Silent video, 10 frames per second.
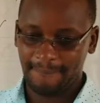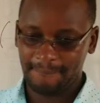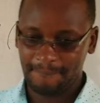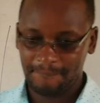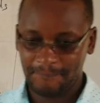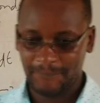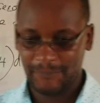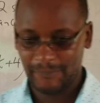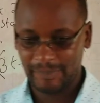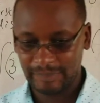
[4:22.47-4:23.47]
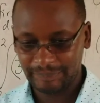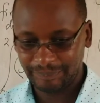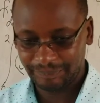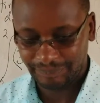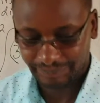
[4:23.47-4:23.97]

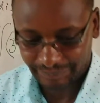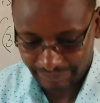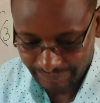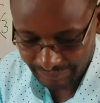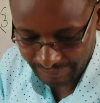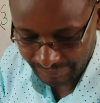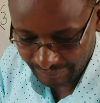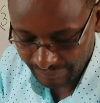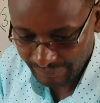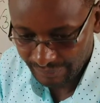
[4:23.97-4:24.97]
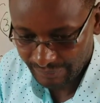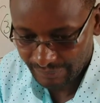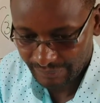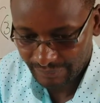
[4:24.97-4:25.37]
(no one is talking)